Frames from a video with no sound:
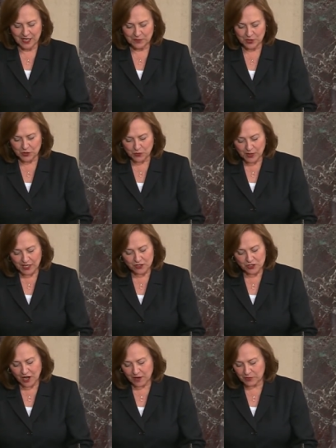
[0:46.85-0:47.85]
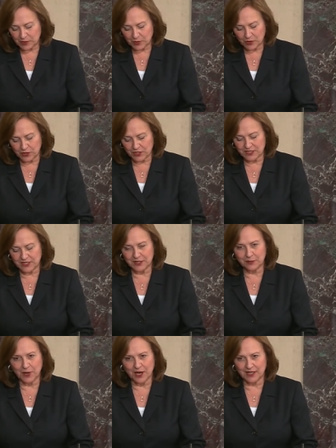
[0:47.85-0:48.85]
But the weak job reports and
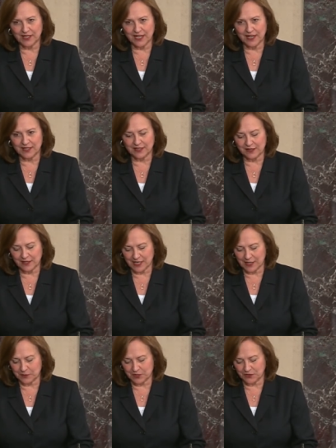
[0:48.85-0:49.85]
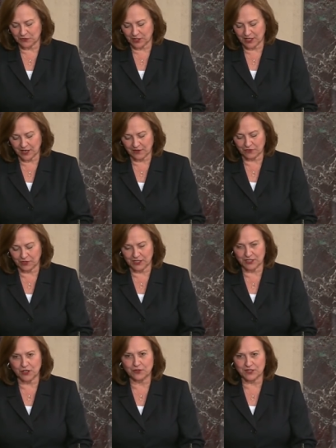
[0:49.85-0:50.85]
the Pollyanna claims of recovery
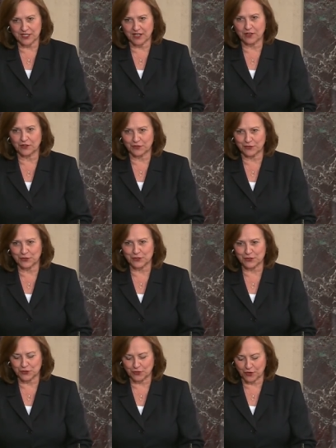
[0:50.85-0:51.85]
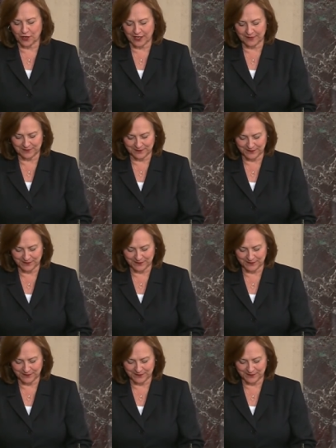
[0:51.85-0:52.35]
don't tell the full story.